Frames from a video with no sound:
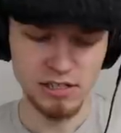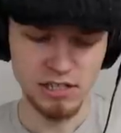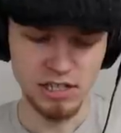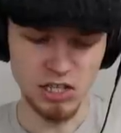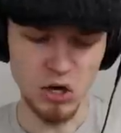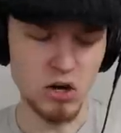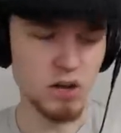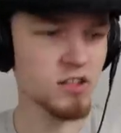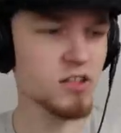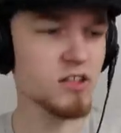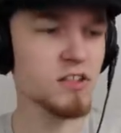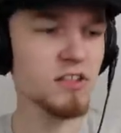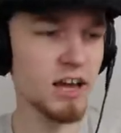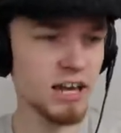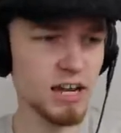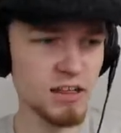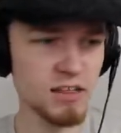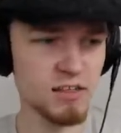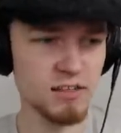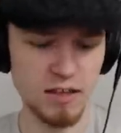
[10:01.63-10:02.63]
Your
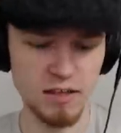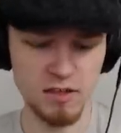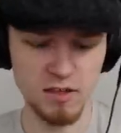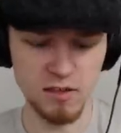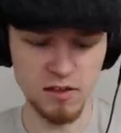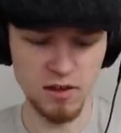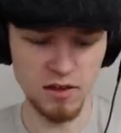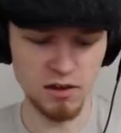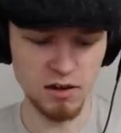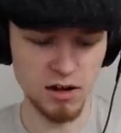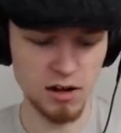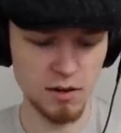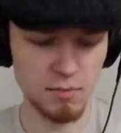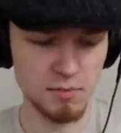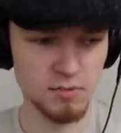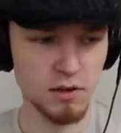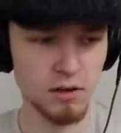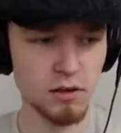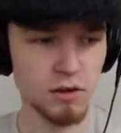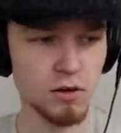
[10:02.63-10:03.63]
son is
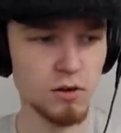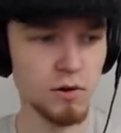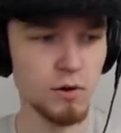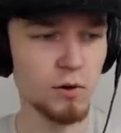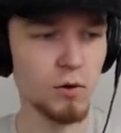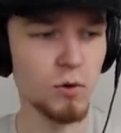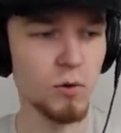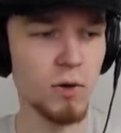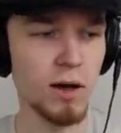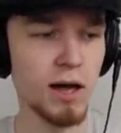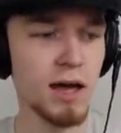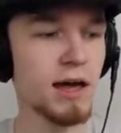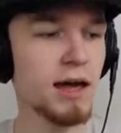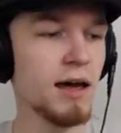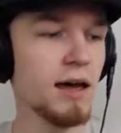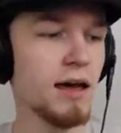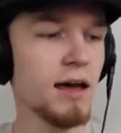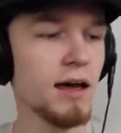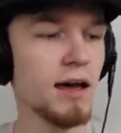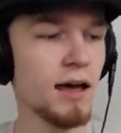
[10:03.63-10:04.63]
disturbed. Ooh, wah,
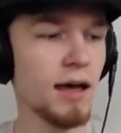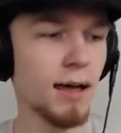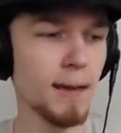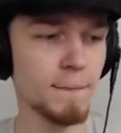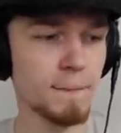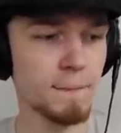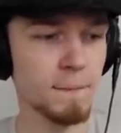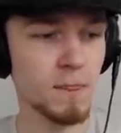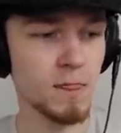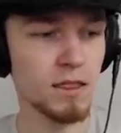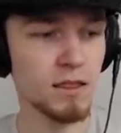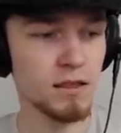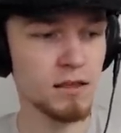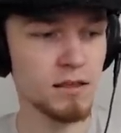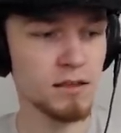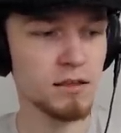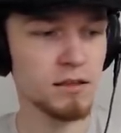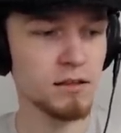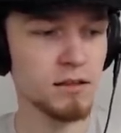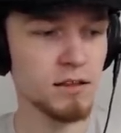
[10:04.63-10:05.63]
ah, ah,
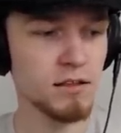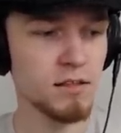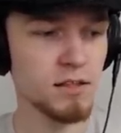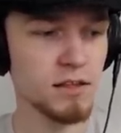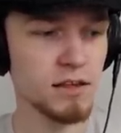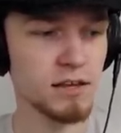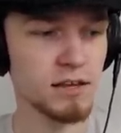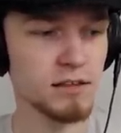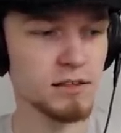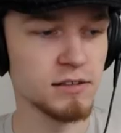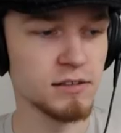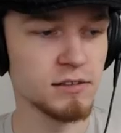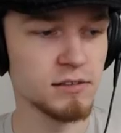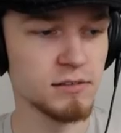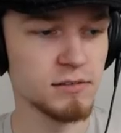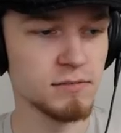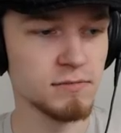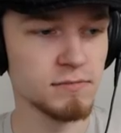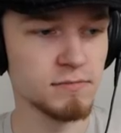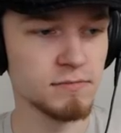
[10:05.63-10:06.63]
ah. Let's see.
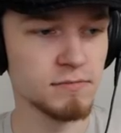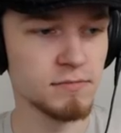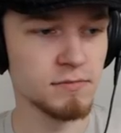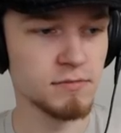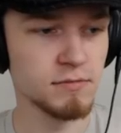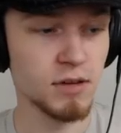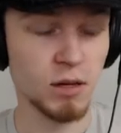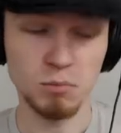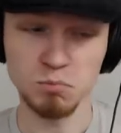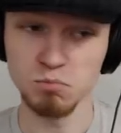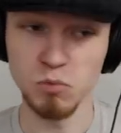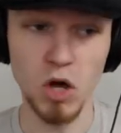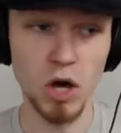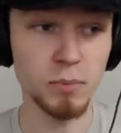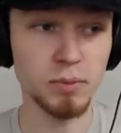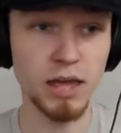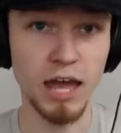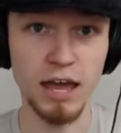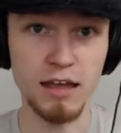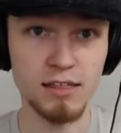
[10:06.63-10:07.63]

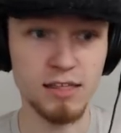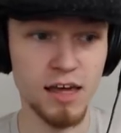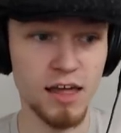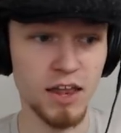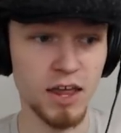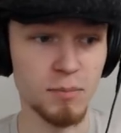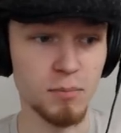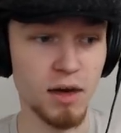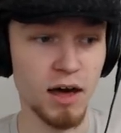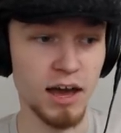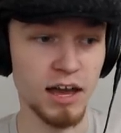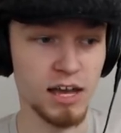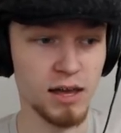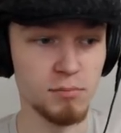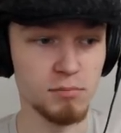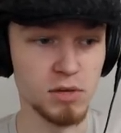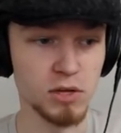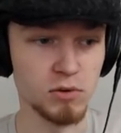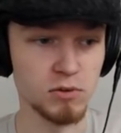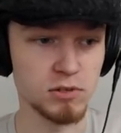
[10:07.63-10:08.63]
Nope, can't tell him. I
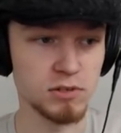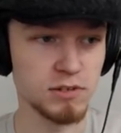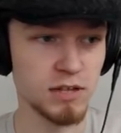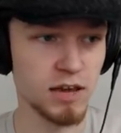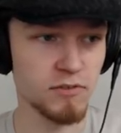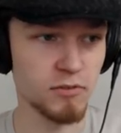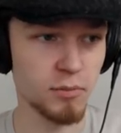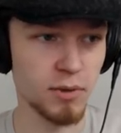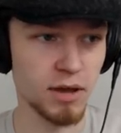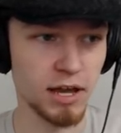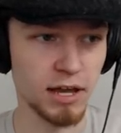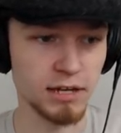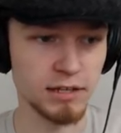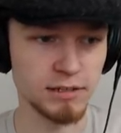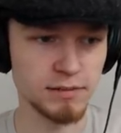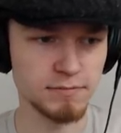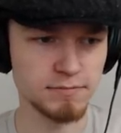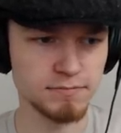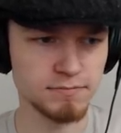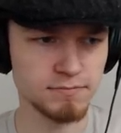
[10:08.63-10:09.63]
am mute. Never mind.